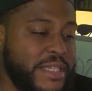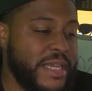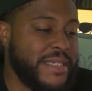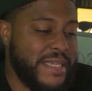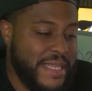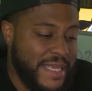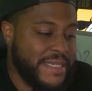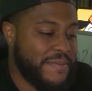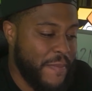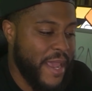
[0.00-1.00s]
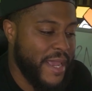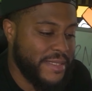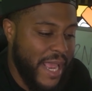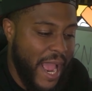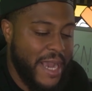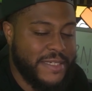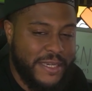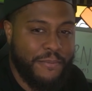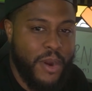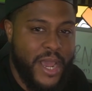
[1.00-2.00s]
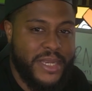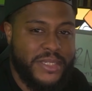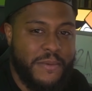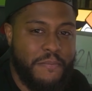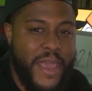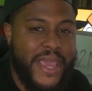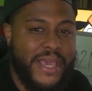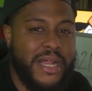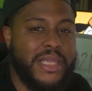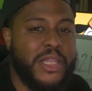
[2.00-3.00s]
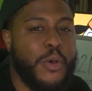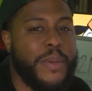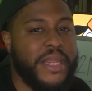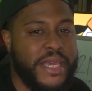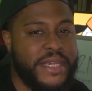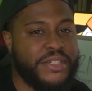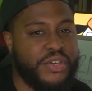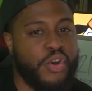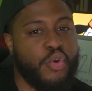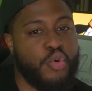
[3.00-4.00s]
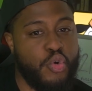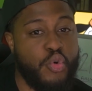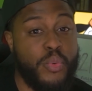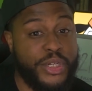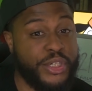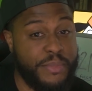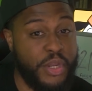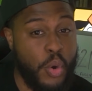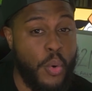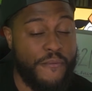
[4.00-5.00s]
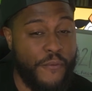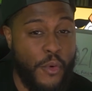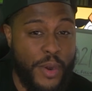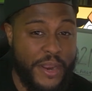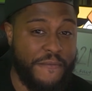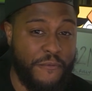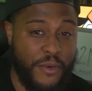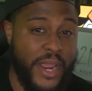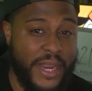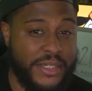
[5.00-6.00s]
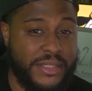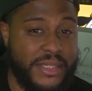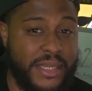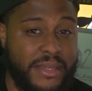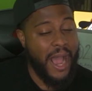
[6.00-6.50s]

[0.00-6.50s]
Does this man's asking price make it a little bit easier on who we should be going for in free agency?